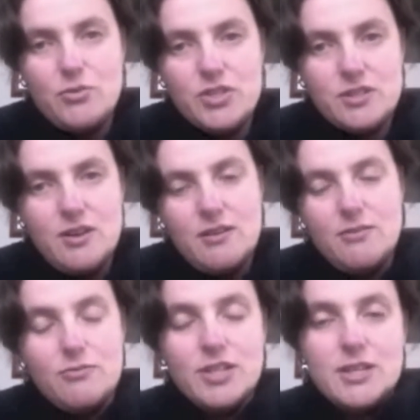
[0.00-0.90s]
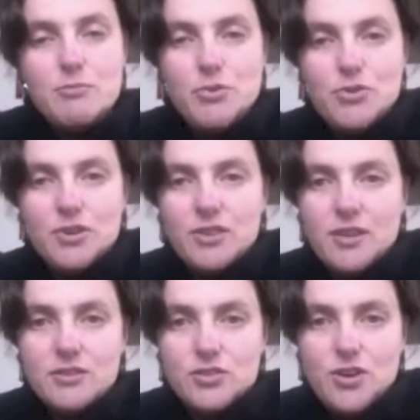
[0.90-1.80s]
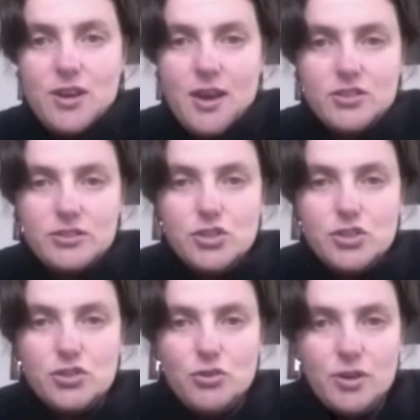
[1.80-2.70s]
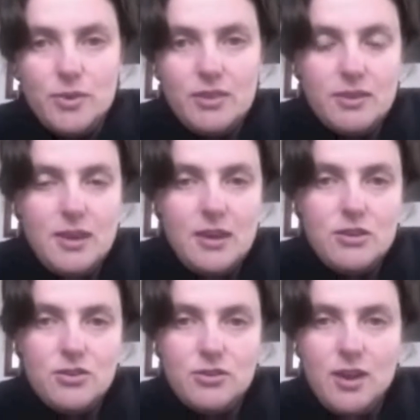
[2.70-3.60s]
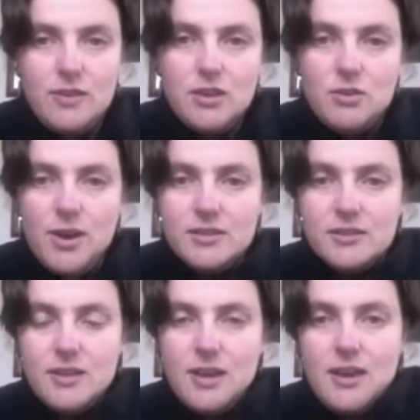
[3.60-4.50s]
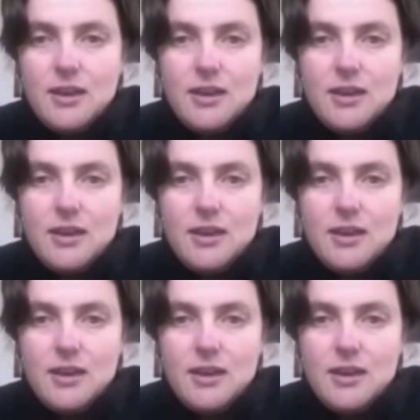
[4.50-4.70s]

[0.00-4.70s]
So it was t- really important that Australia actually join with the EU and the US